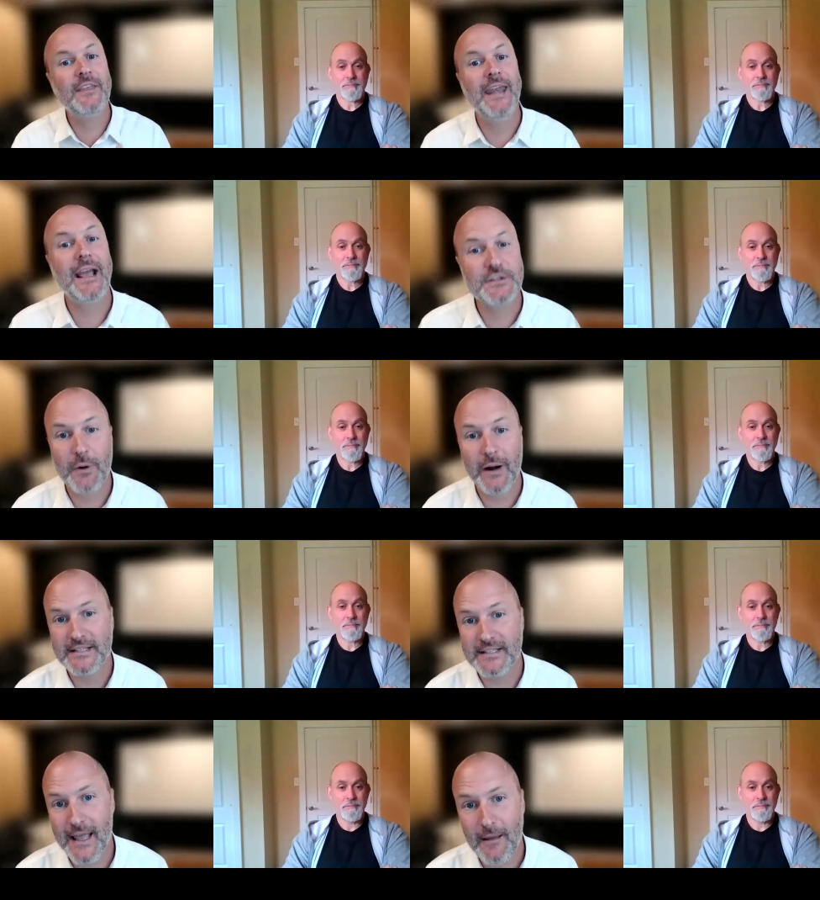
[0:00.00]
Speaker 1: the next right
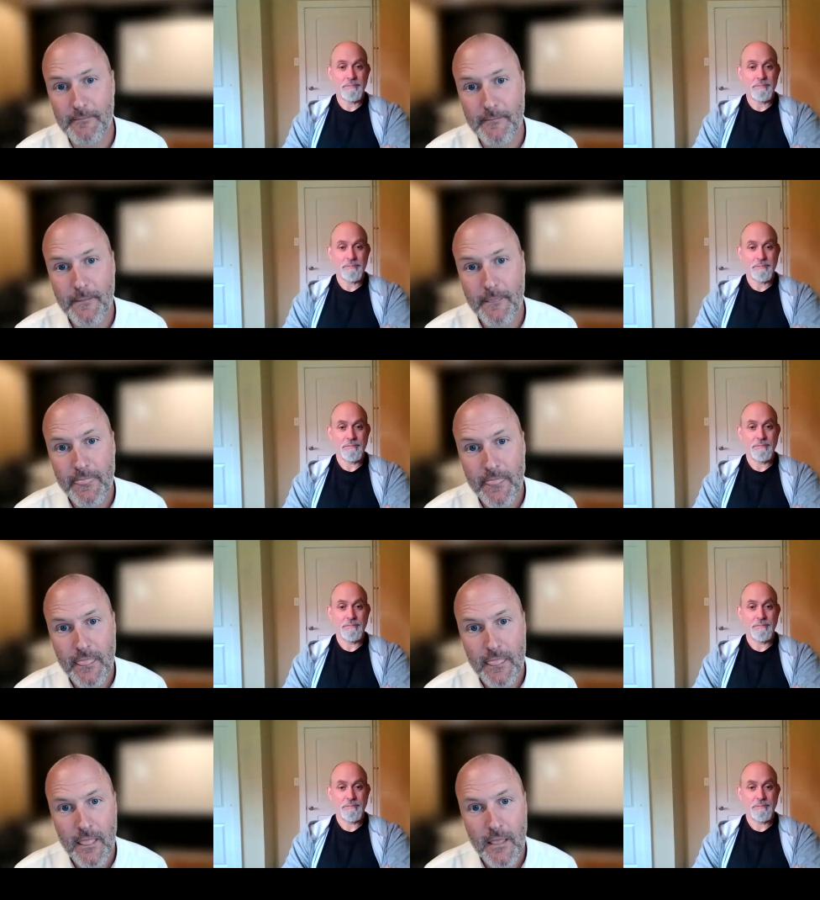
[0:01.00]
step
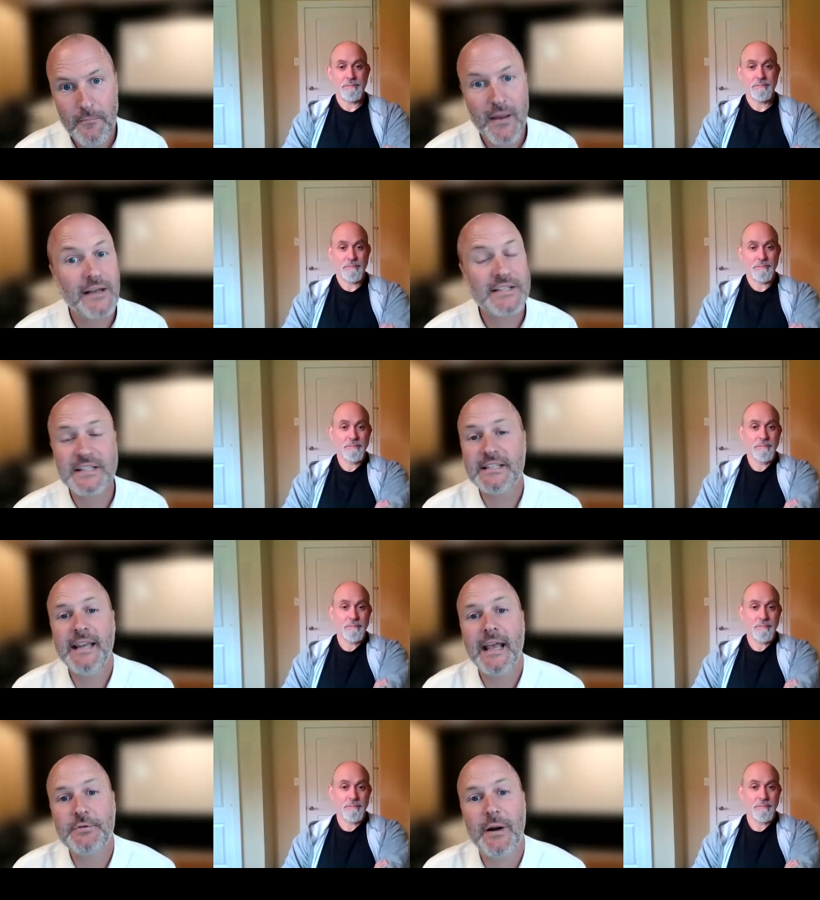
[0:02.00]
because it's the
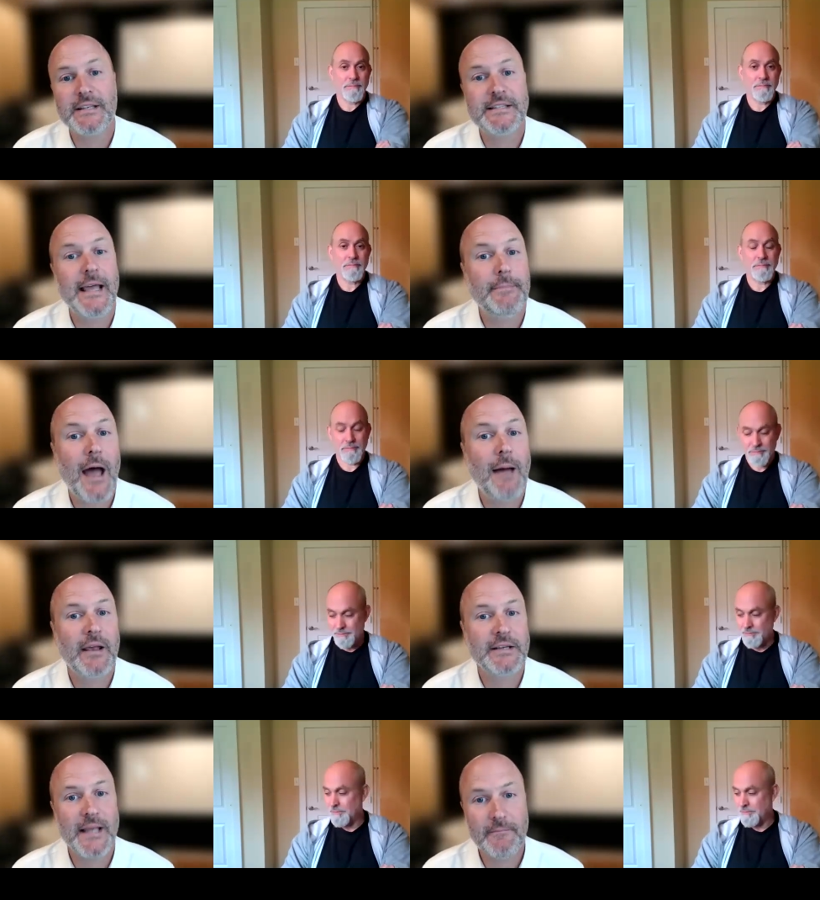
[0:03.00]
next right step, not
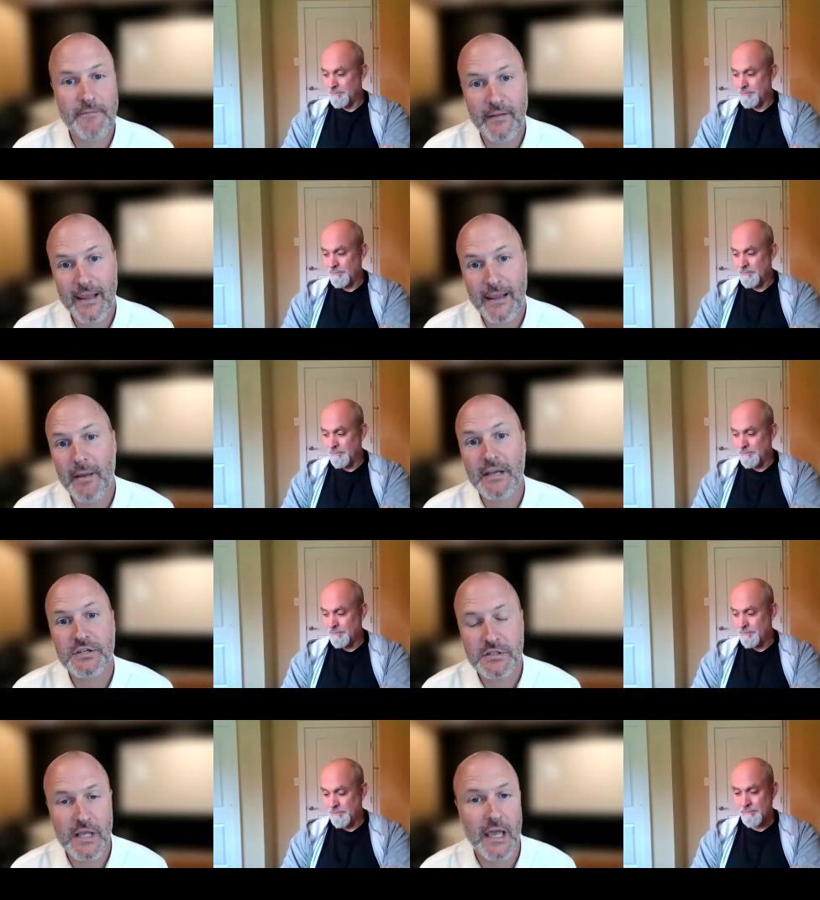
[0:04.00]
because I'm feeling
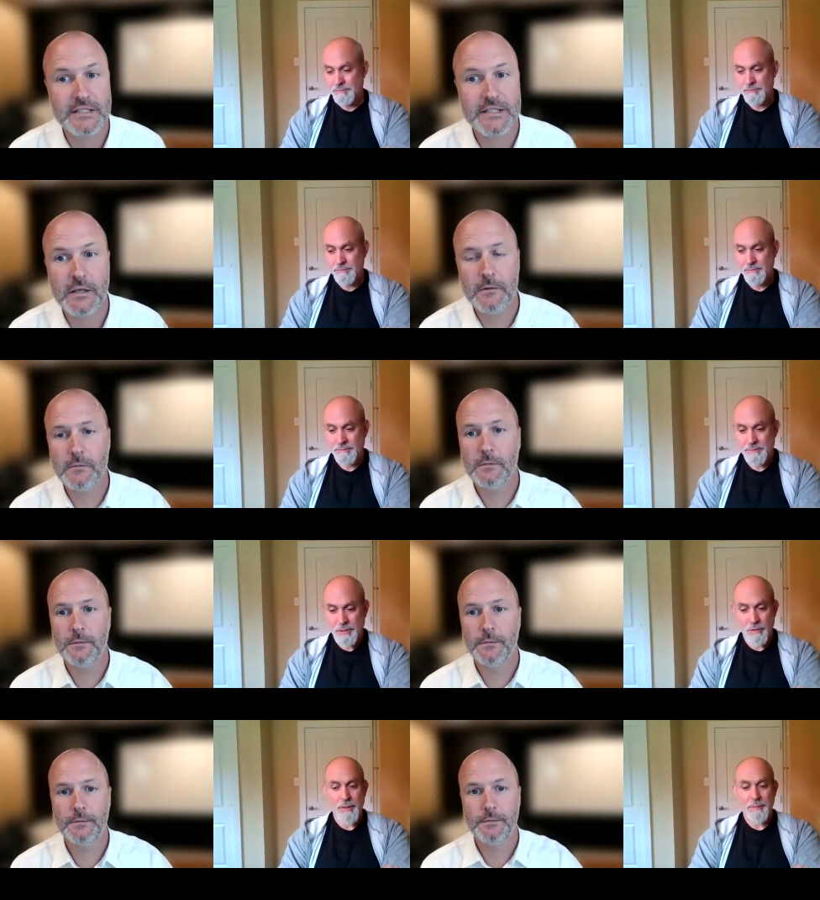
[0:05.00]
impatient to execute.
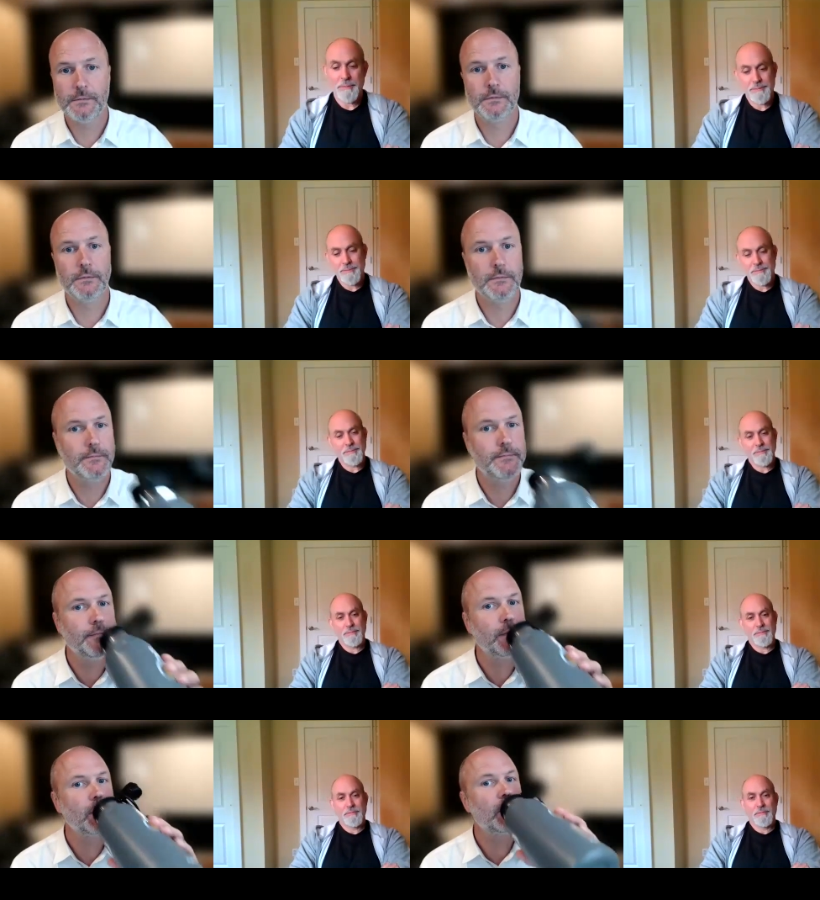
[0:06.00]
Speaker 2: Great.
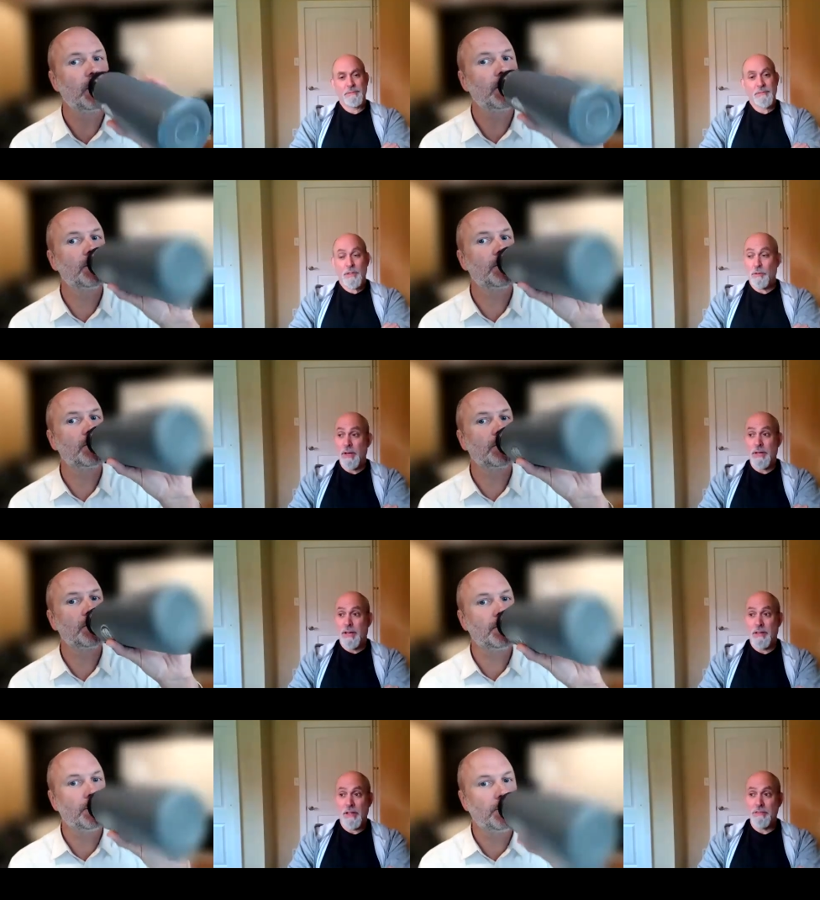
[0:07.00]

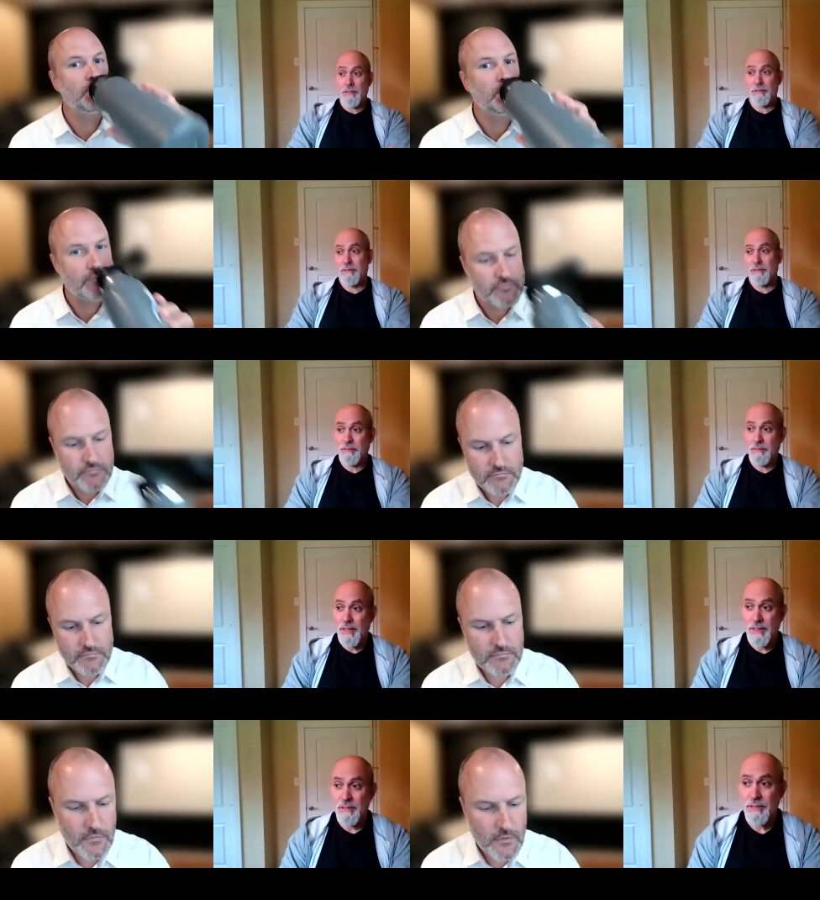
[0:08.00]
Great. I love it.
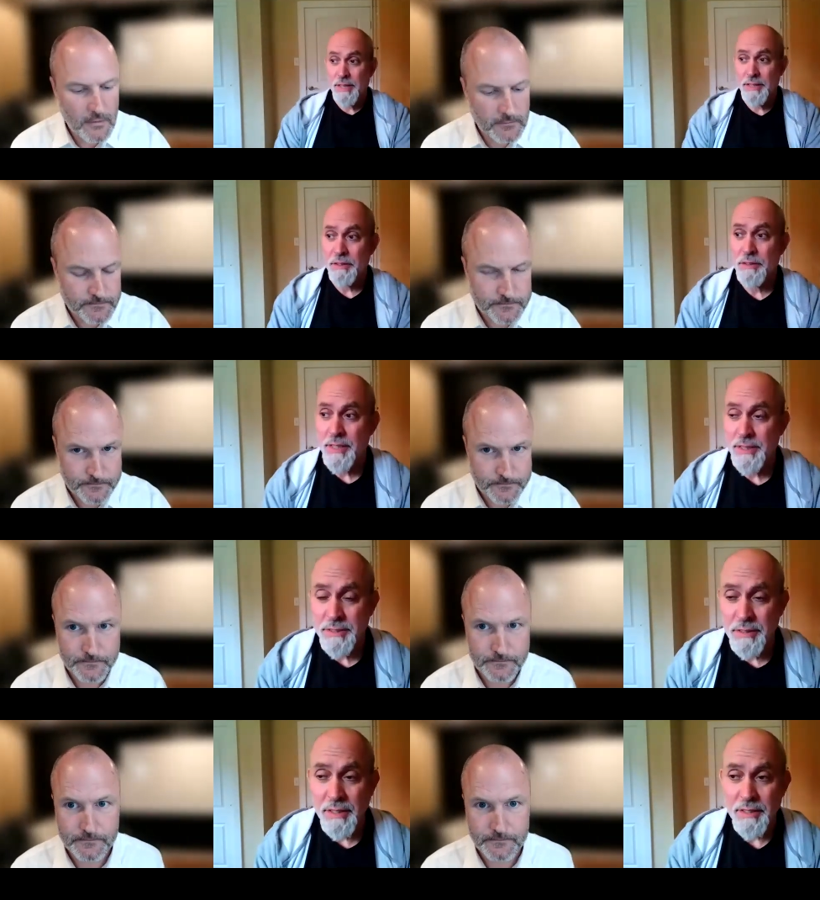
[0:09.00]
I love it. I do think
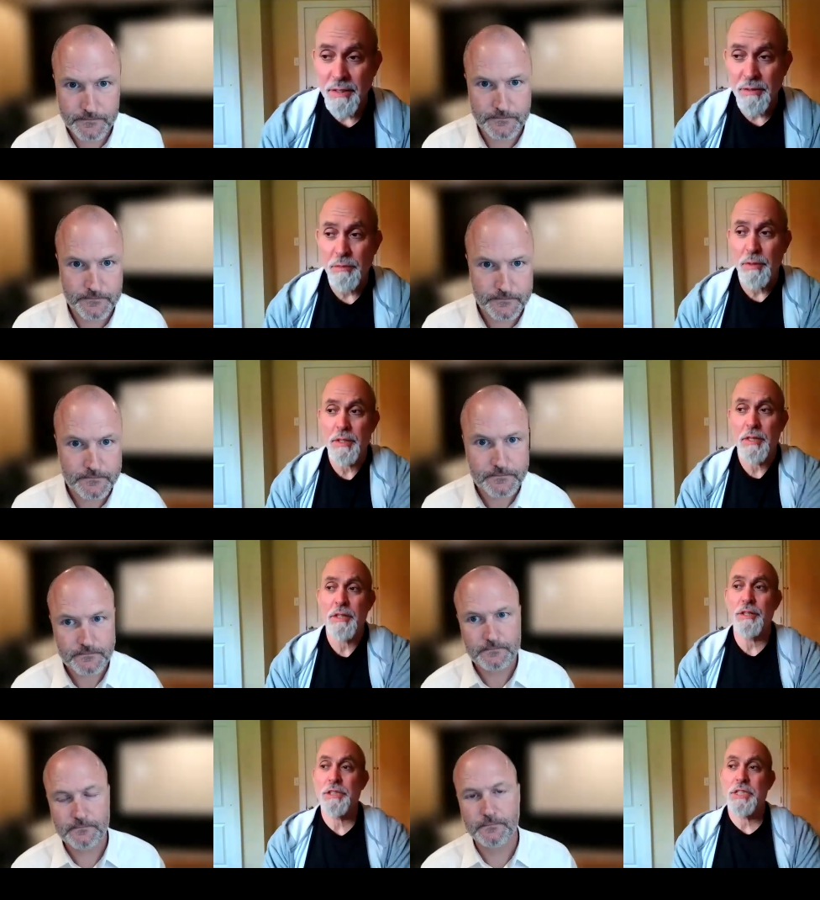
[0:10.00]
it's a, uh, you know we're a
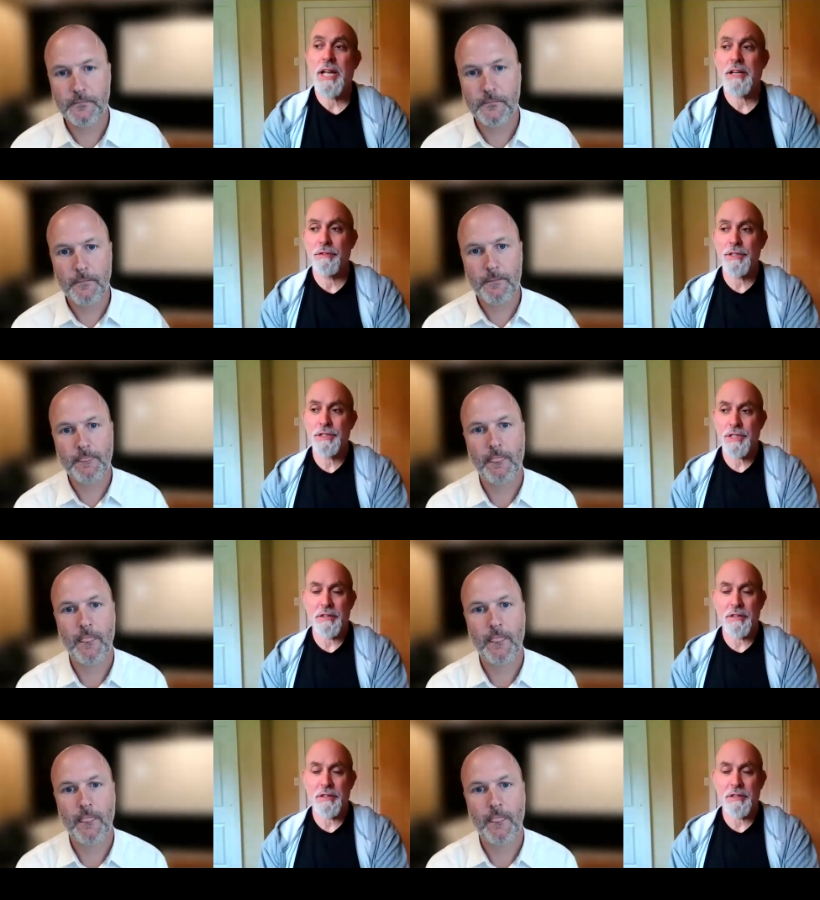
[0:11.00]
good check for each